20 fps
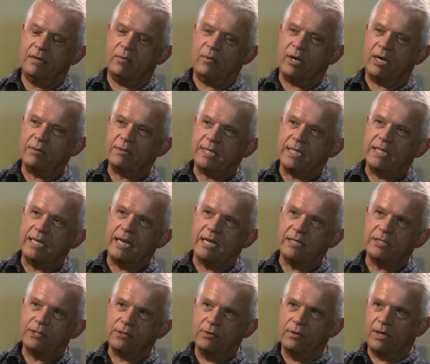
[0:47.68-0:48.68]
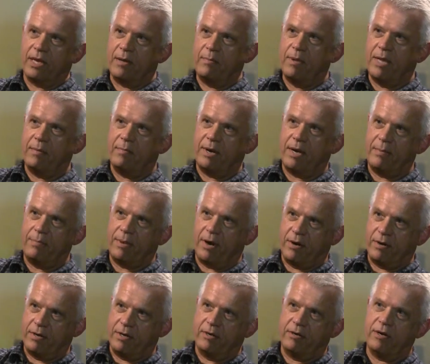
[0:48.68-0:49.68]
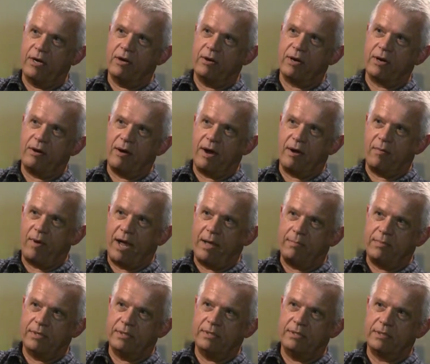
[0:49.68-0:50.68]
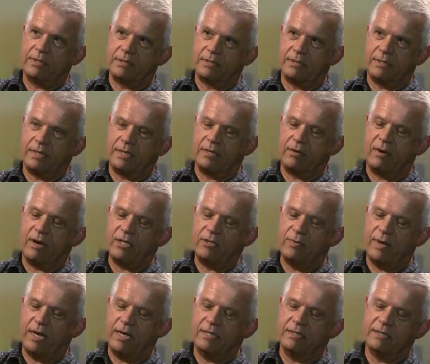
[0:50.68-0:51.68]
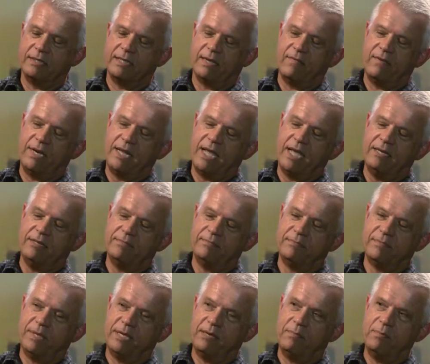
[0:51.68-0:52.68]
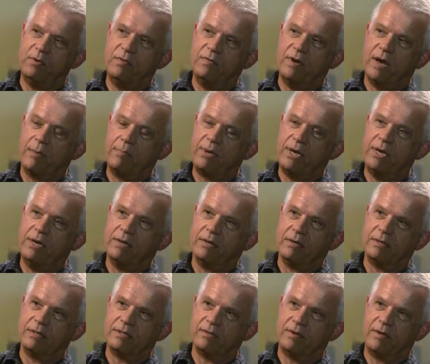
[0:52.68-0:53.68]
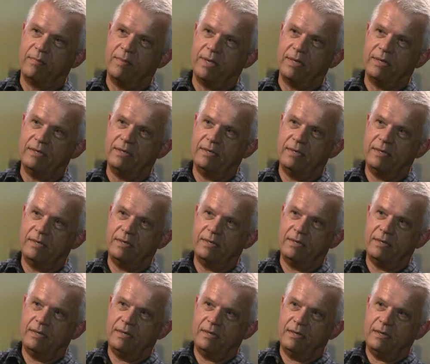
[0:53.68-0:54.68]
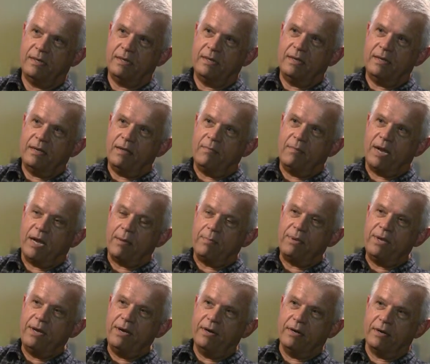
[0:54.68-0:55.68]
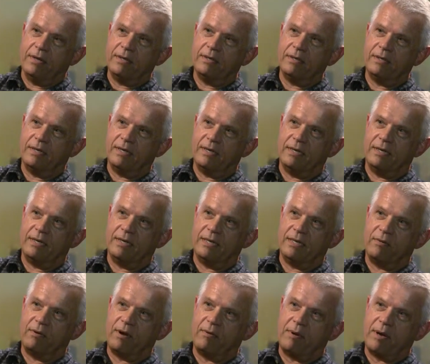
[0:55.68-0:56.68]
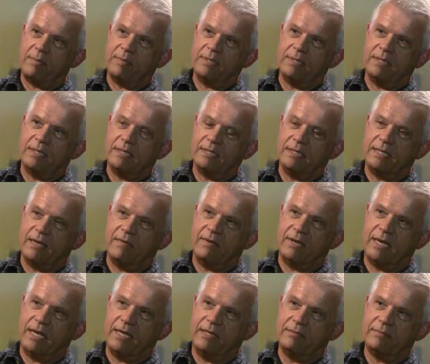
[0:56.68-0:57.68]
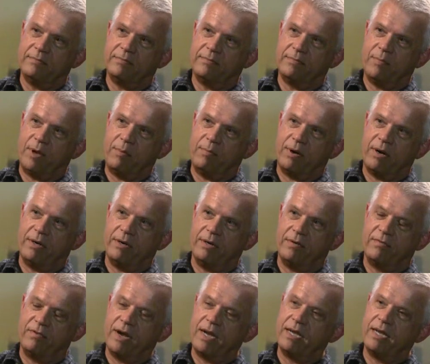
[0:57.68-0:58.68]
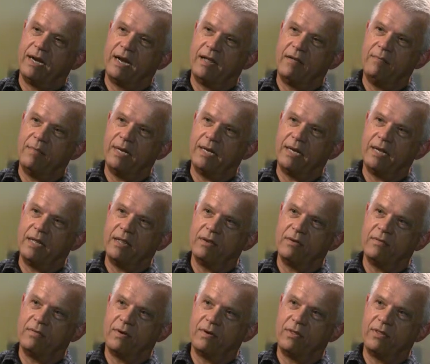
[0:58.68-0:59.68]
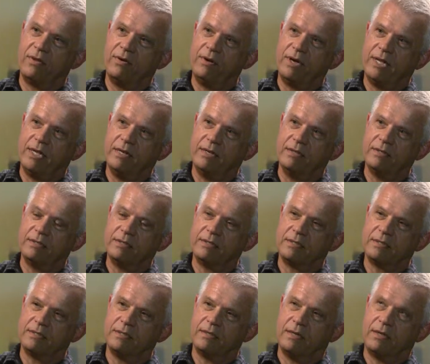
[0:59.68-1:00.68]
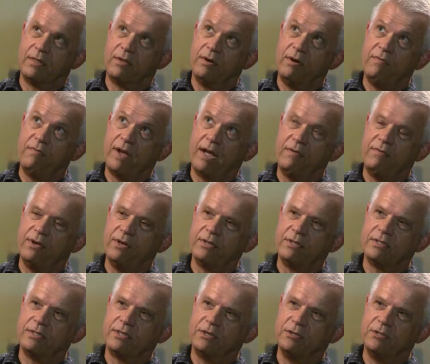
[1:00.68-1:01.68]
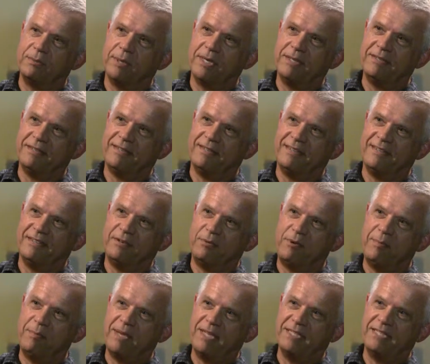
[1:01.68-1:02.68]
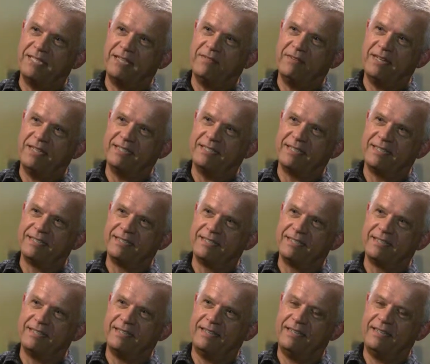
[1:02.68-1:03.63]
when I was attending school, I met my partner here in Grand Rapids and graduated in '78 and moved up here. So I've been up here in Grand Rapids since '78. My partner Frank and I have been together for 35 years, excuse me. We met in '76.